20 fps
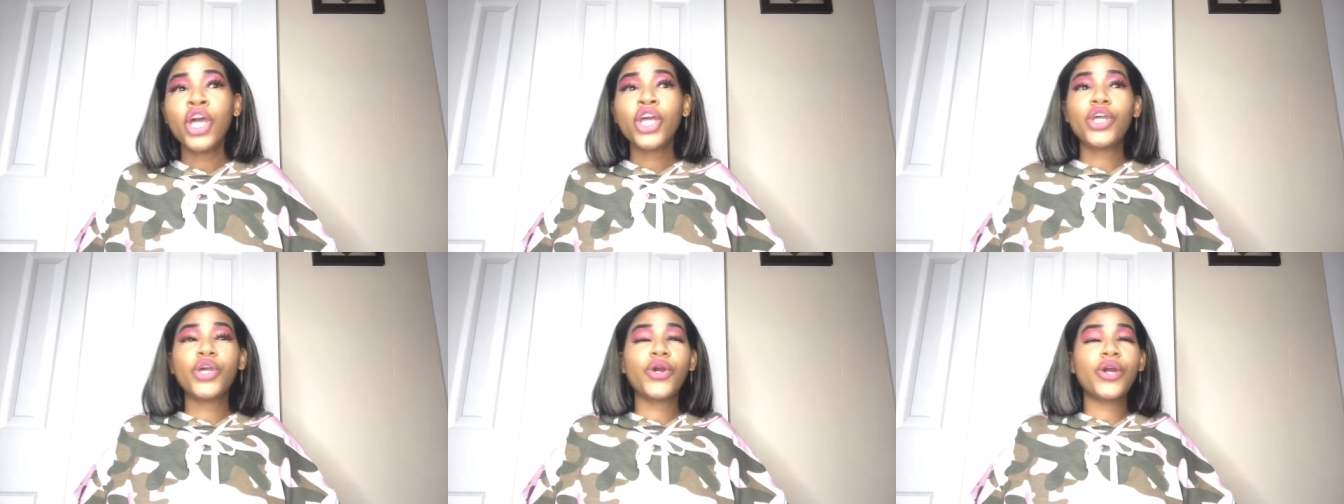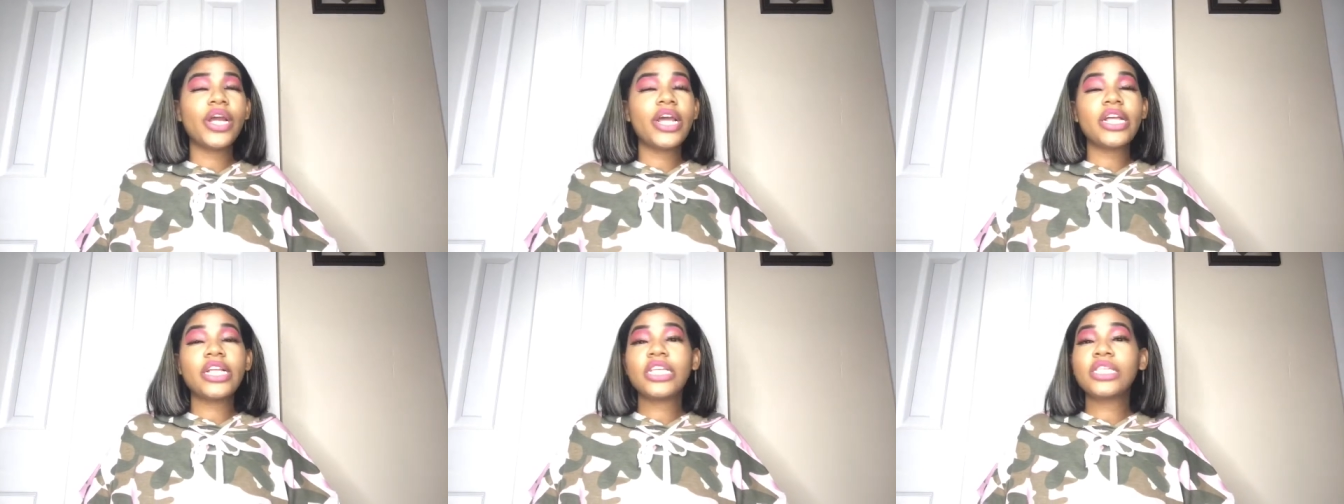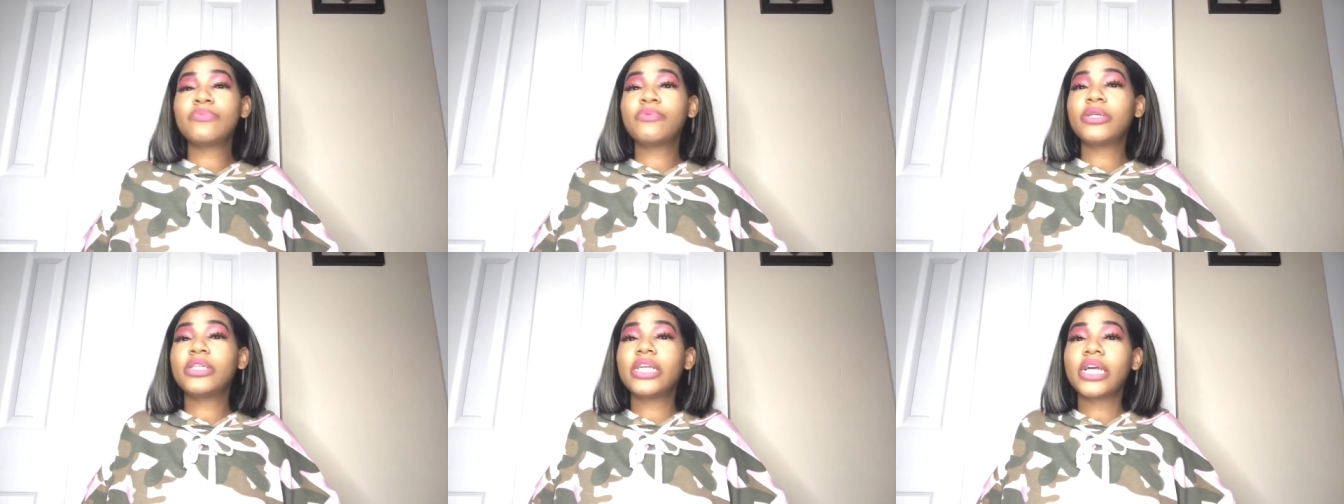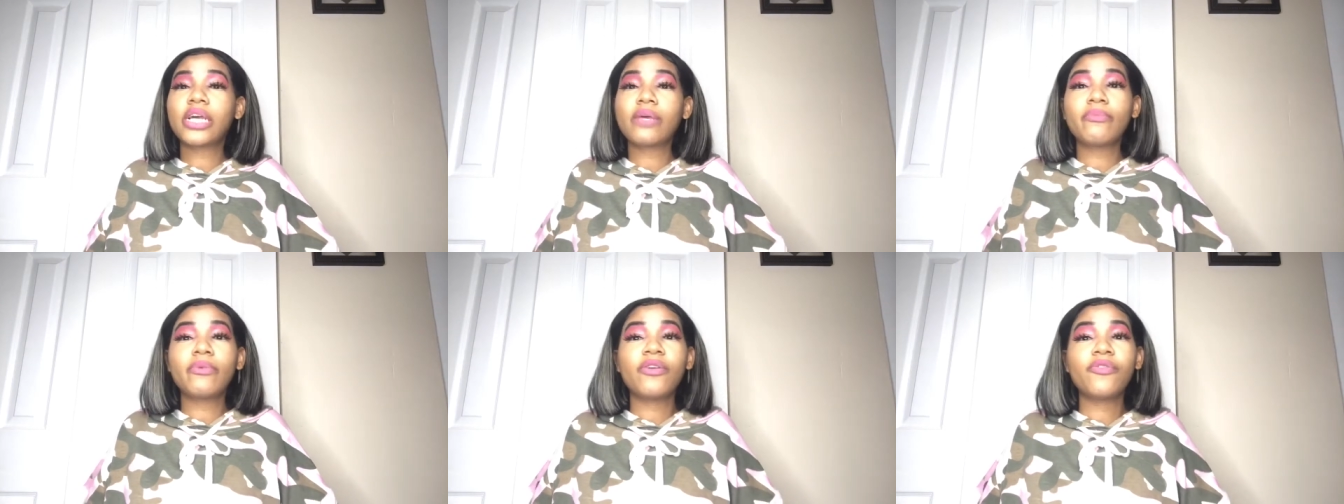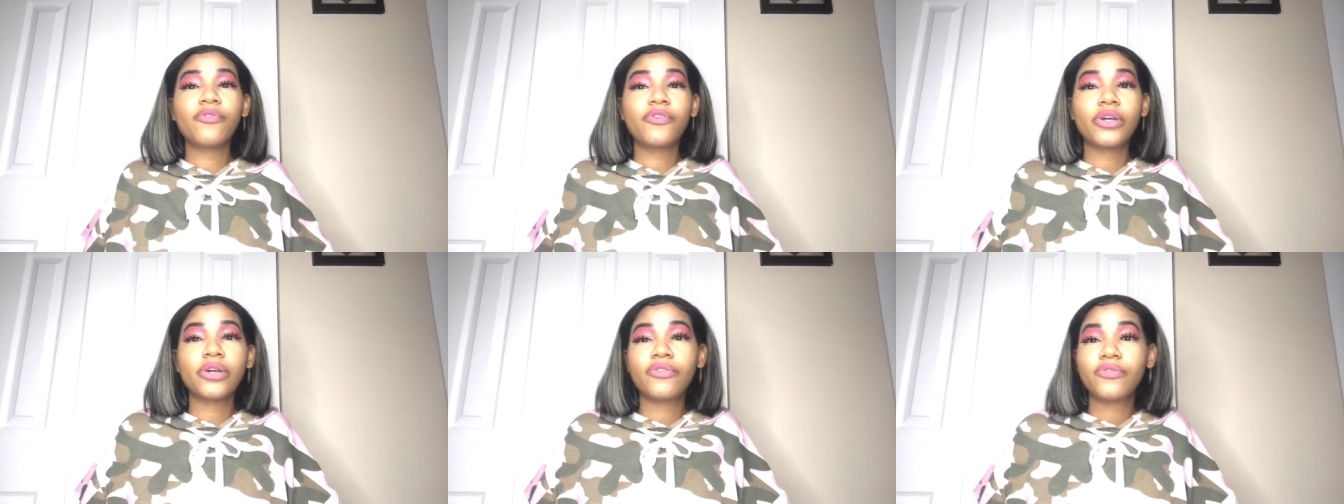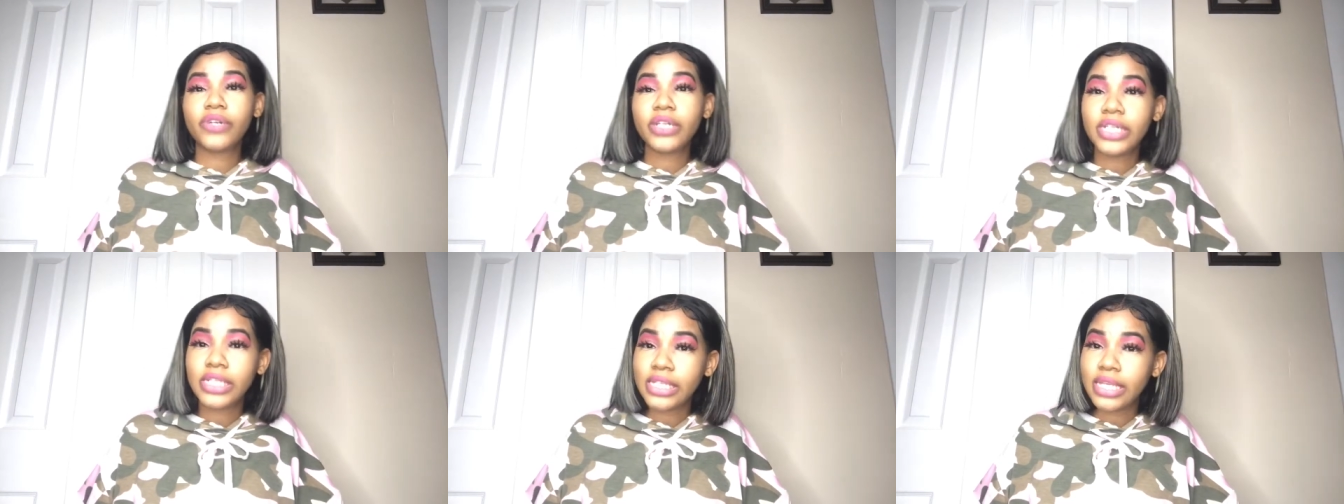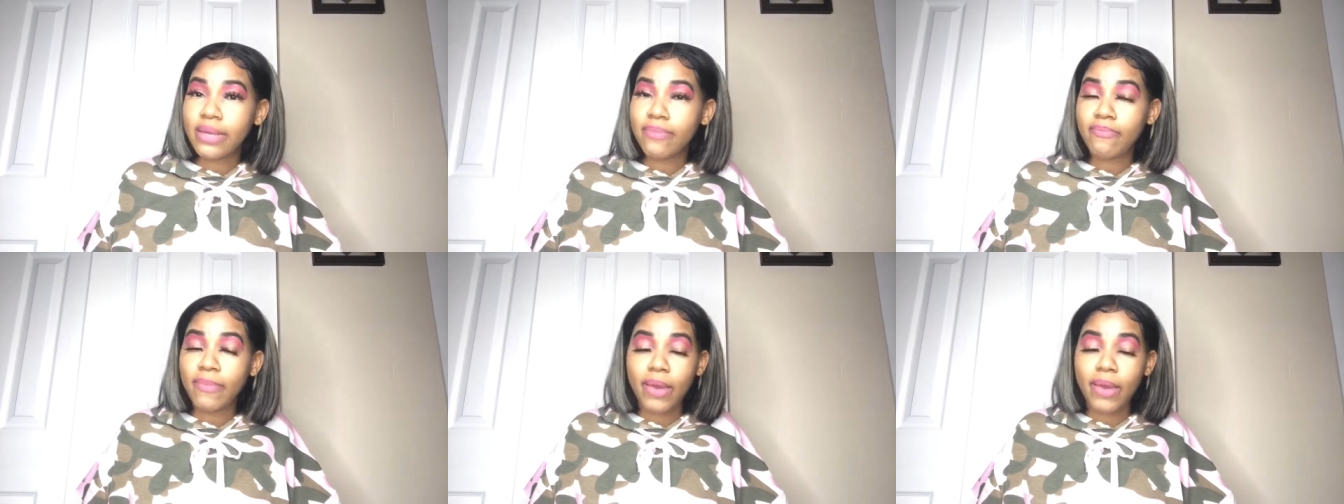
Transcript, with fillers: You're in this predicament for a reason.